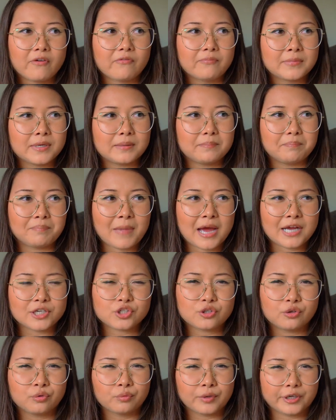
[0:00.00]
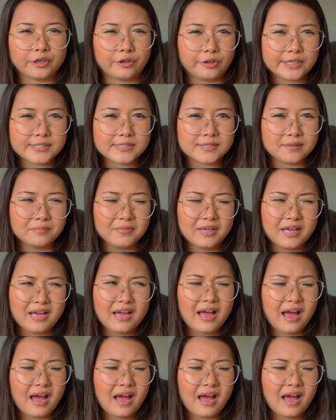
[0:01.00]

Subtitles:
of magical realism.